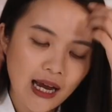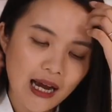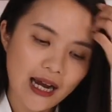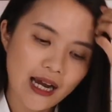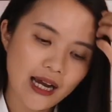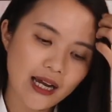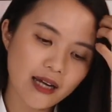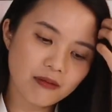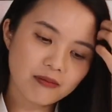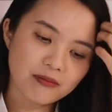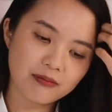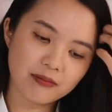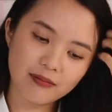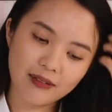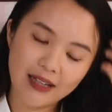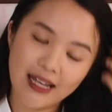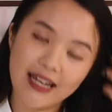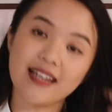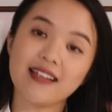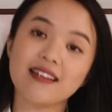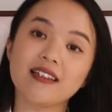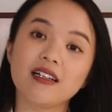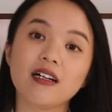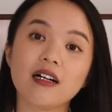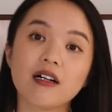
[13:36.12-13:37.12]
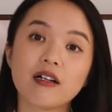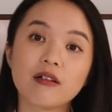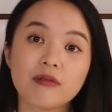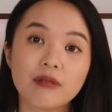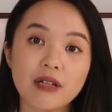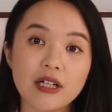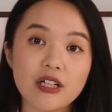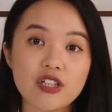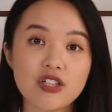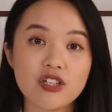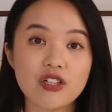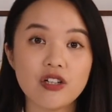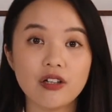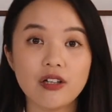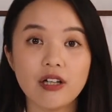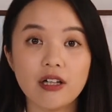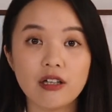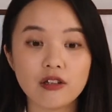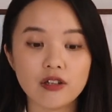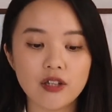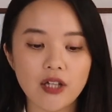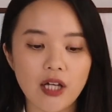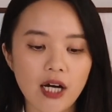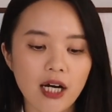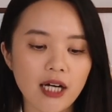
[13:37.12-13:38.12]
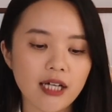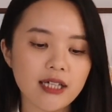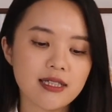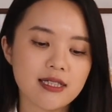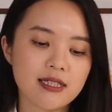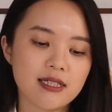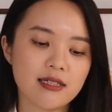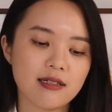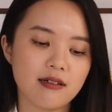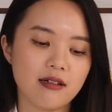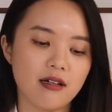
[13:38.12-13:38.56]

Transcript: I like the original a lot,